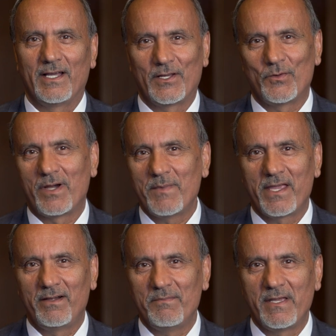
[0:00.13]
Hello, I'm
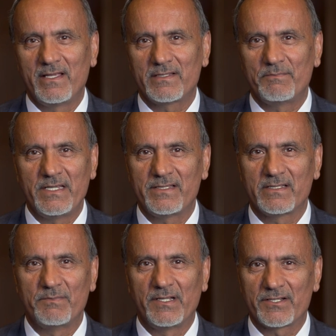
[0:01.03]
Harry Bains,
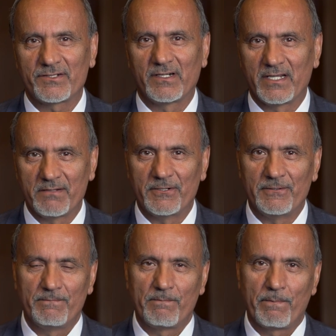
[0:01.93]
BC's Minister of
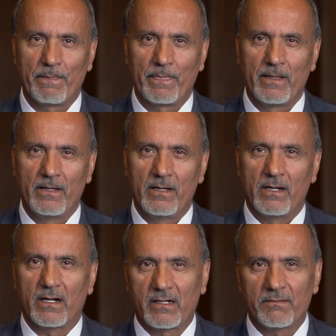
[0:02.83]
Labor.
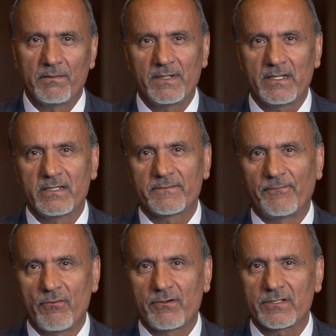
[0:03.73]
Our government is
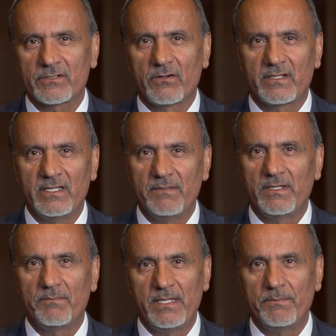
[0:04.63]
focused on
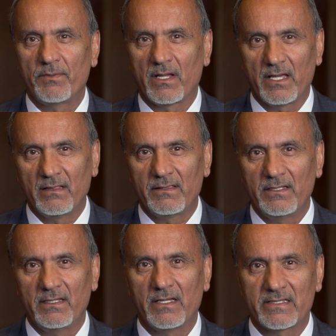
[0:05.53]
keeping people
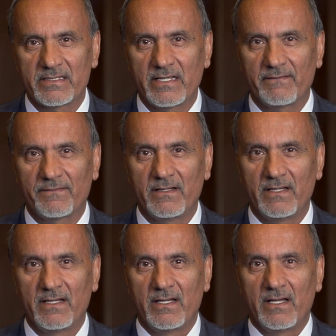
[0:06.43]
healthy and safe
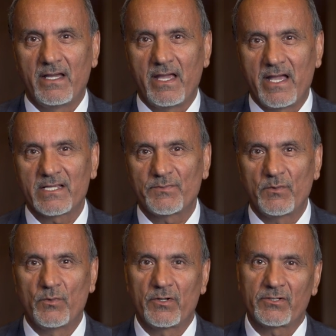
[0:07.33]
as
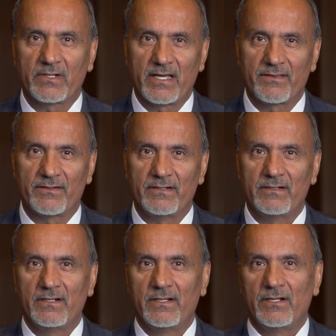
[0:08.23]
we work together
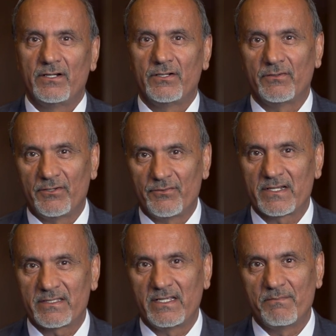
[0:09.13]
to
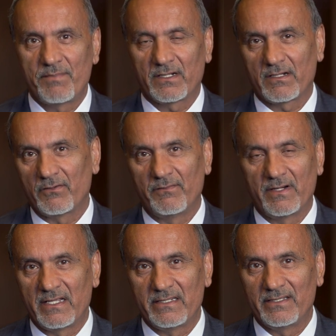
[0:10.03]
address the impact of COVID
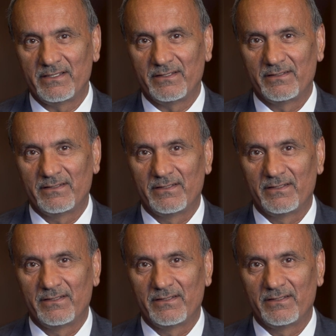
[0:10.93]
19.